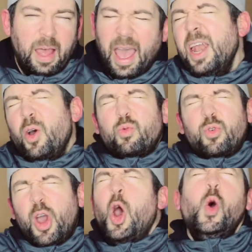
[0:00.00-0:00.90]
I
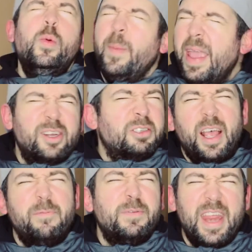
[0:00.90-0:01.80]
don't know. Make
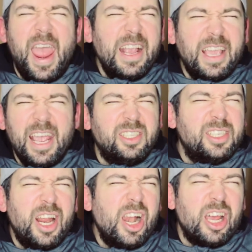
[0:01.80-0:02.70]
yourself a dang
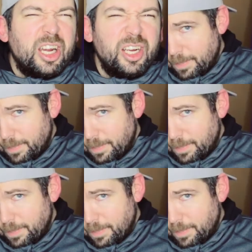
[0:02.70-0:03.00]
quesadilla.